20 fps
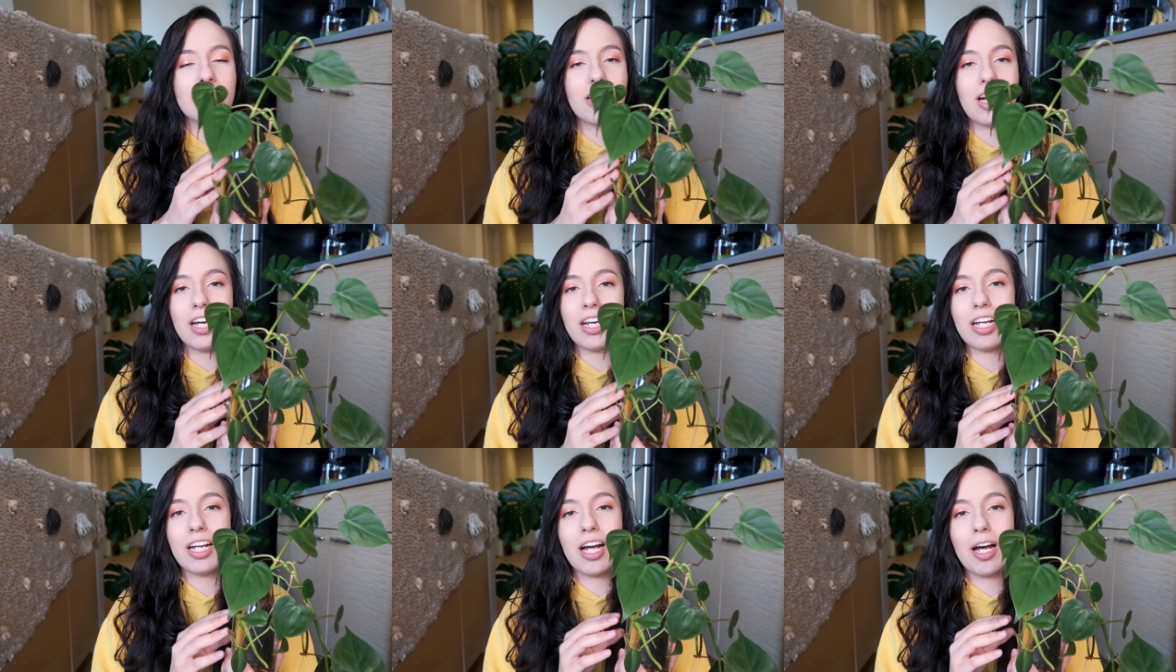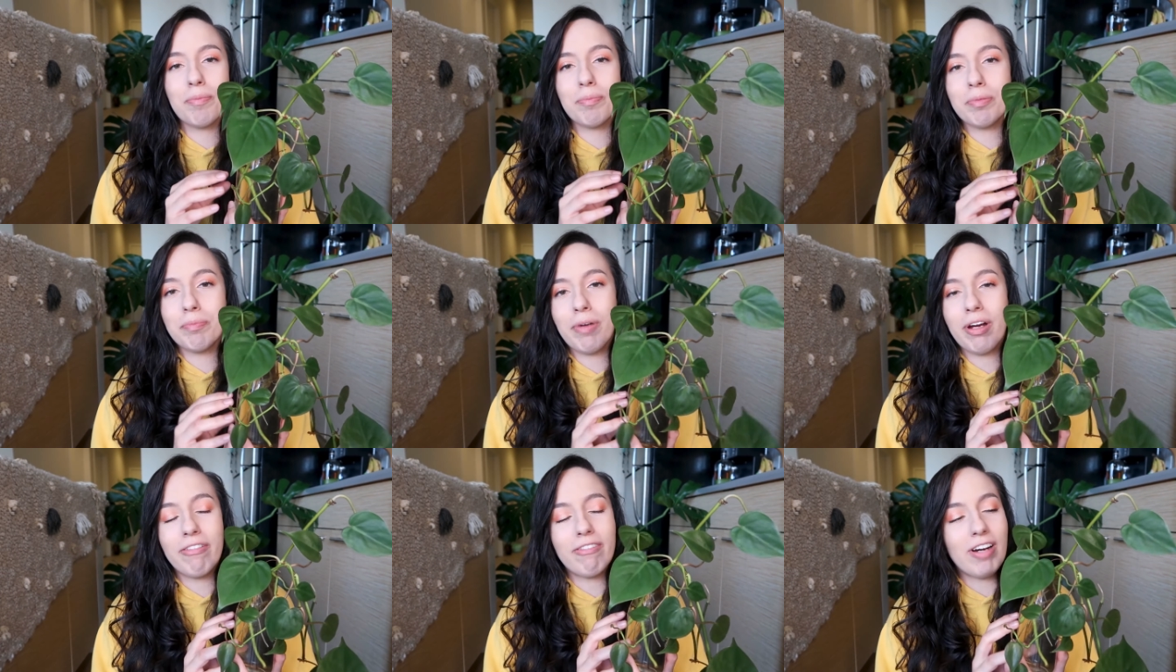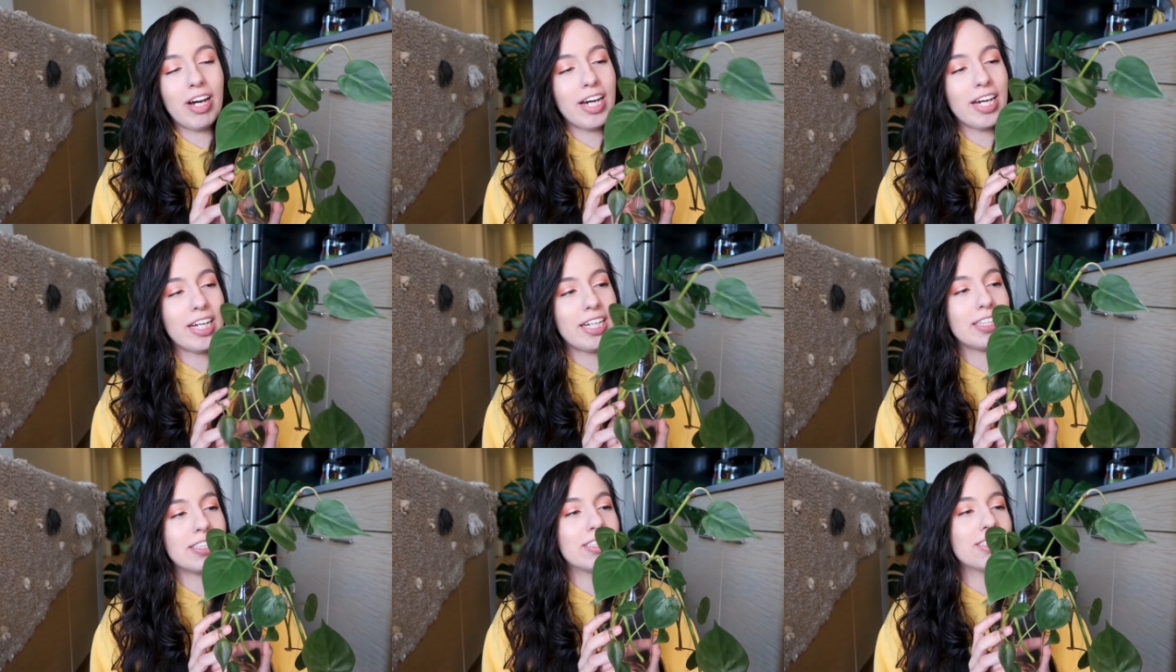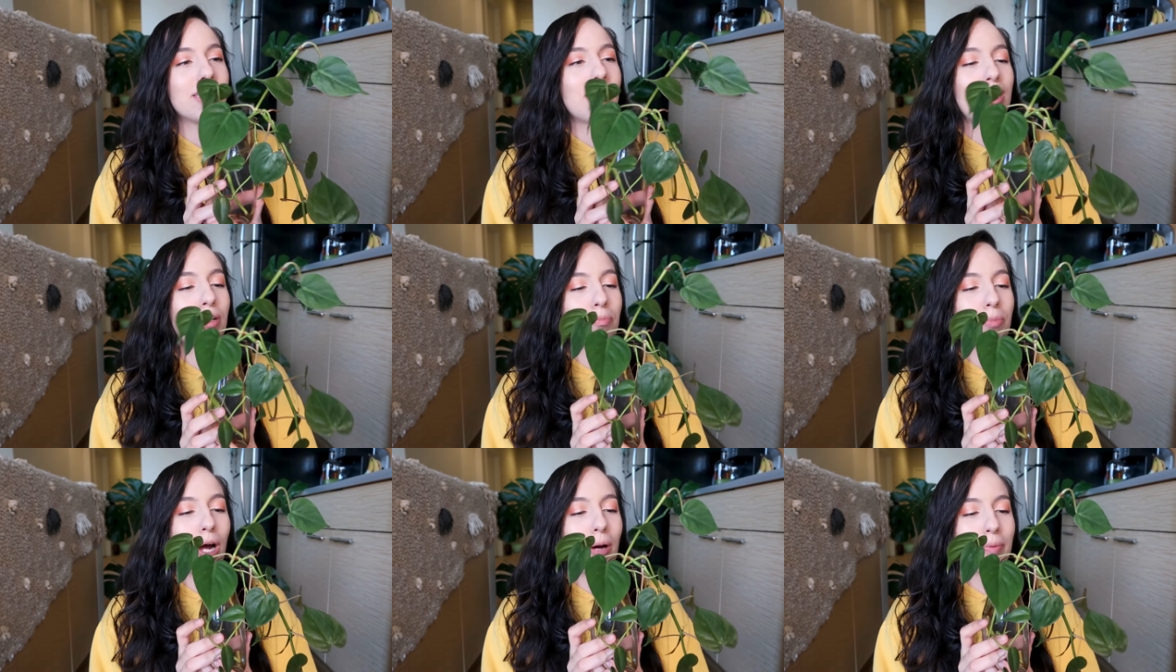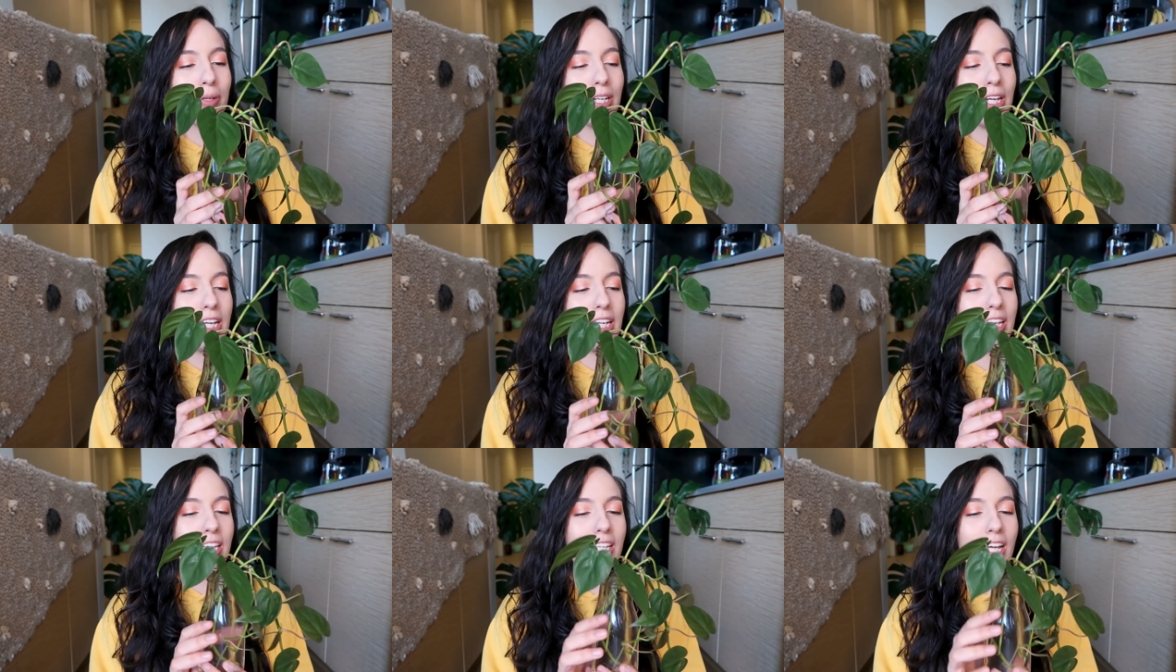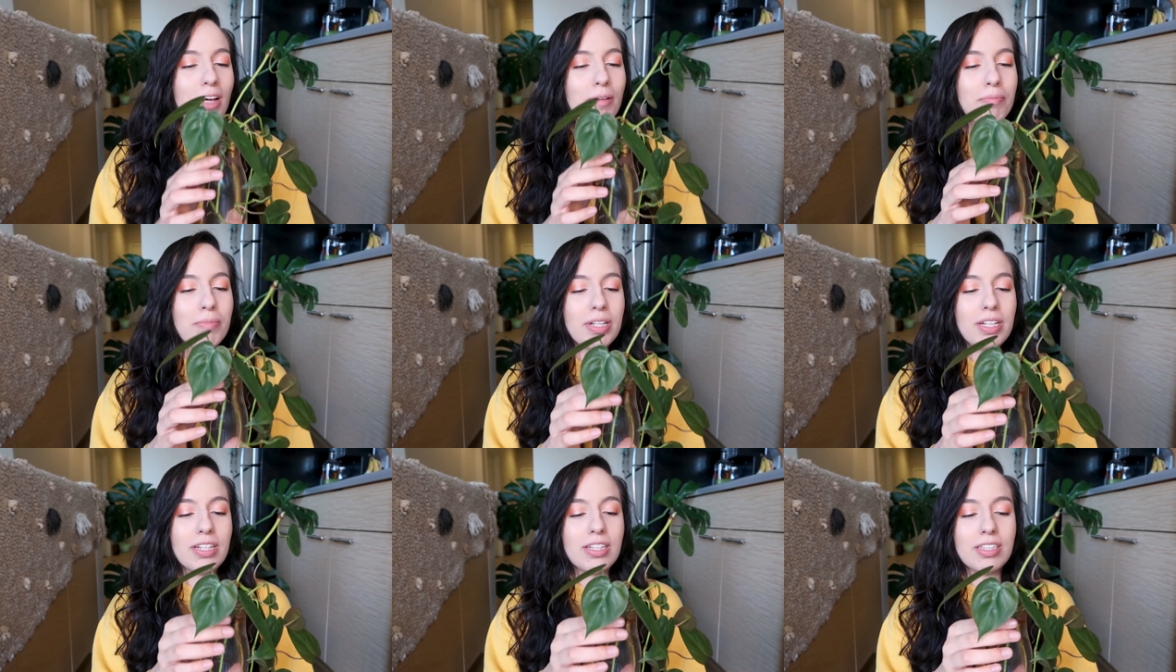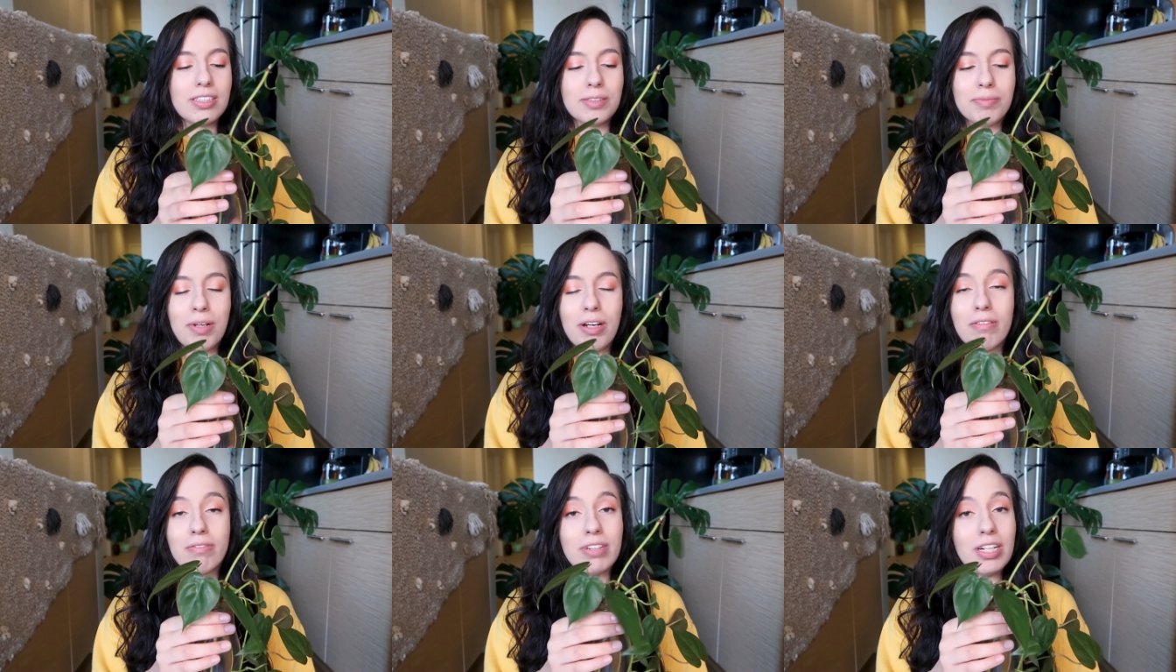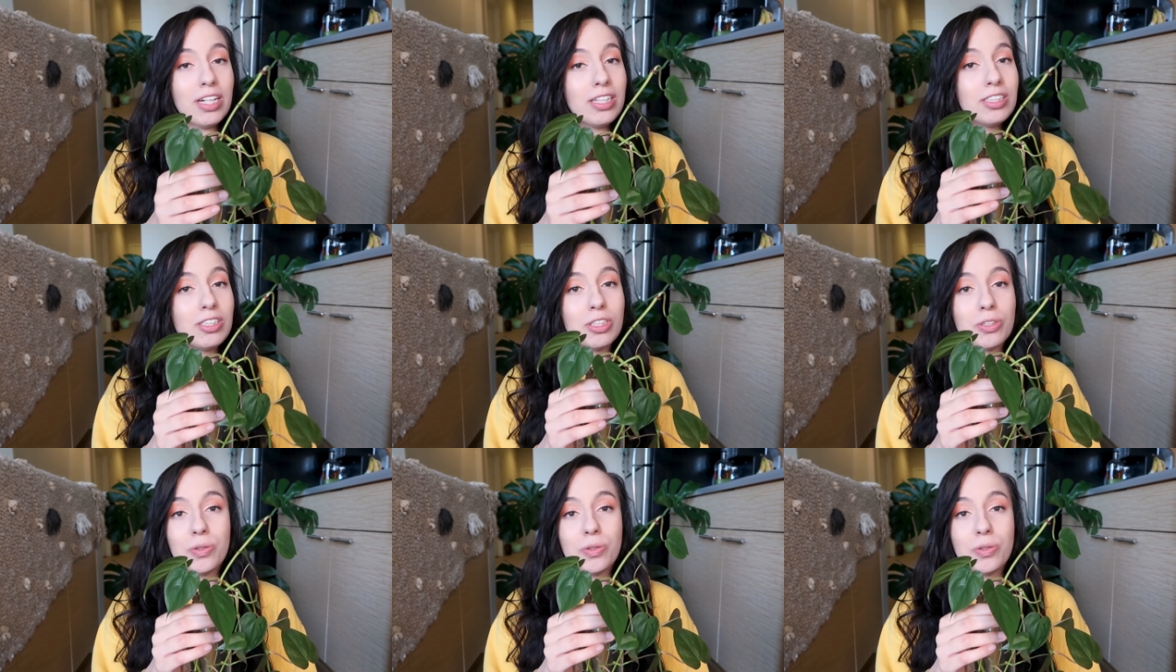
cutting up my vines and propagating them because my vines